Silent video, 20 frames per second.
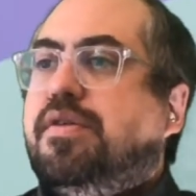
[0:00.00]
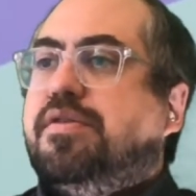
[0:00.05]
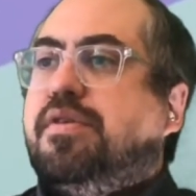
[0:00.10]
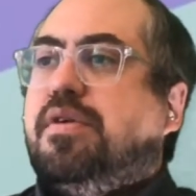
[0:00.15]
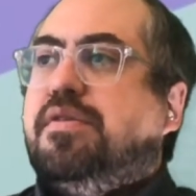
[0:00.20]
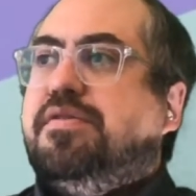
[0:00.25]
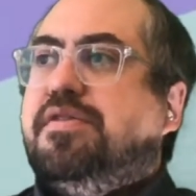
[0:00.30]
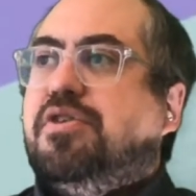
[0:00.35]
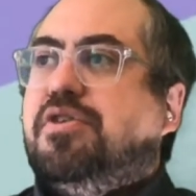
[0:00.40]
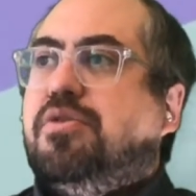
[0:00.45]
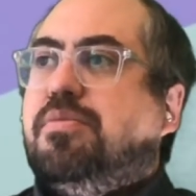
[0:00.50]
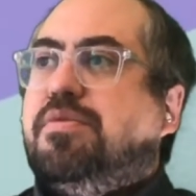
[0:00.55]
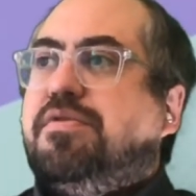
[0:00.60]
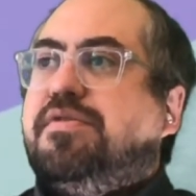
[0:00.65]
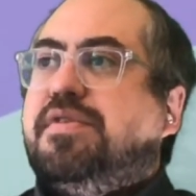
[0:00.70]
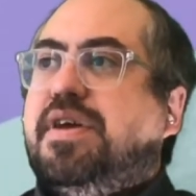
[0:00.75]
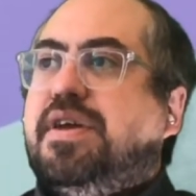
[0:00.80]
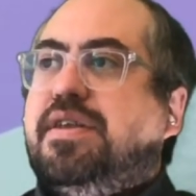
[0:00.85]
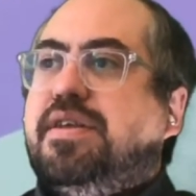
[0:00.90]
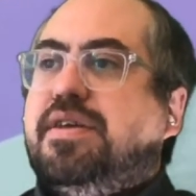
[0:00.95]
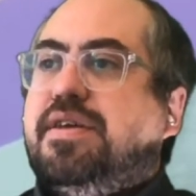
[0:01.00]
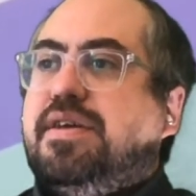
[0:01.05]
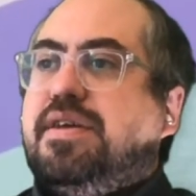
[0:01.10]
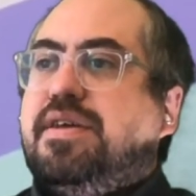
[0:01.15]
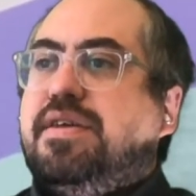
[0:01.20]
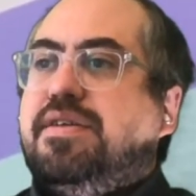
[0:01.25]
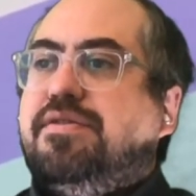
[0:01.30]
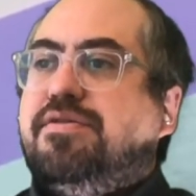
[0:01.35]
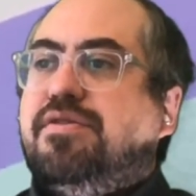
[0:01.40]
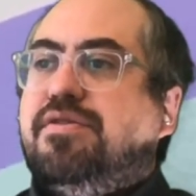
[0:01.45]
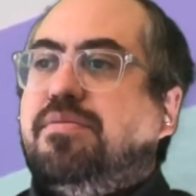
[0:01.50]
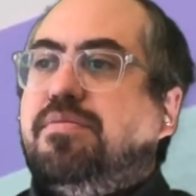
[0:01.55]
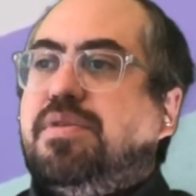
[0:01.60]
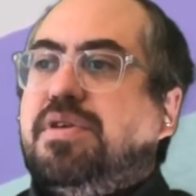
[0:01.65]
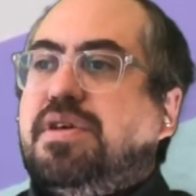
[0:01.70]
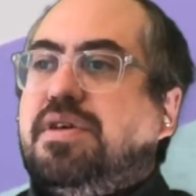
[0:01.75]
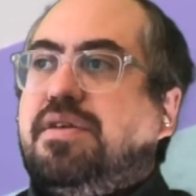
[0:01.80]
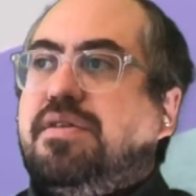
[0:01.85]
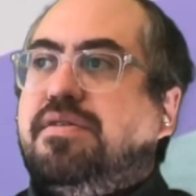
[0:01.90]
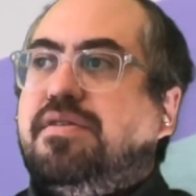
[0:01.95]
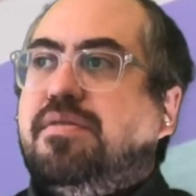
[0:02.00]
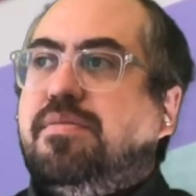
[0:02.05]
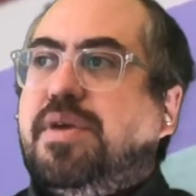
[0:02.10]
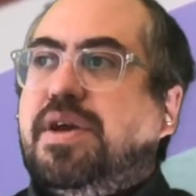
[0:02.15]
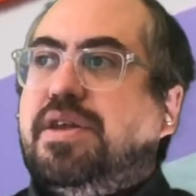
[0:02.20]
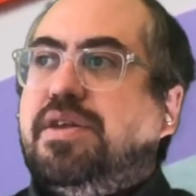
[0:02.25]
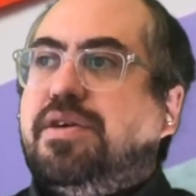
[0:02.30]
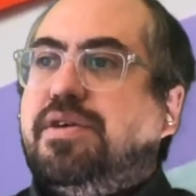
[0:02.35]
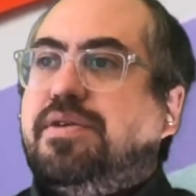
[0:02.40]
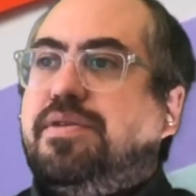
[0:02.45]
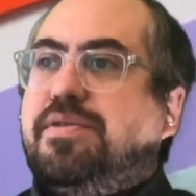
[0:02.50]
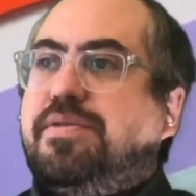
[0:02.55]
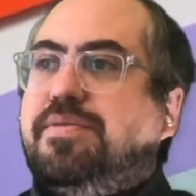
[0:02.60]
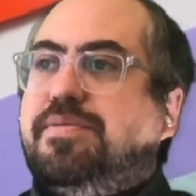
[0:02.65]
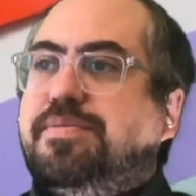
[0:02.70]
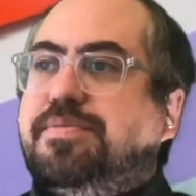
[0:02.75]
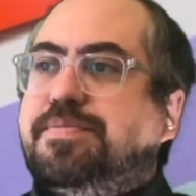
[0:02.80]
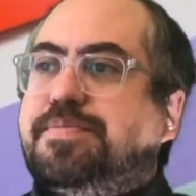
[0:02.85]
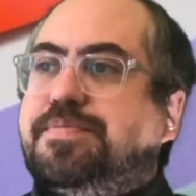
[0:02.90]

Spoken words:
So at 0%, it should be tomato.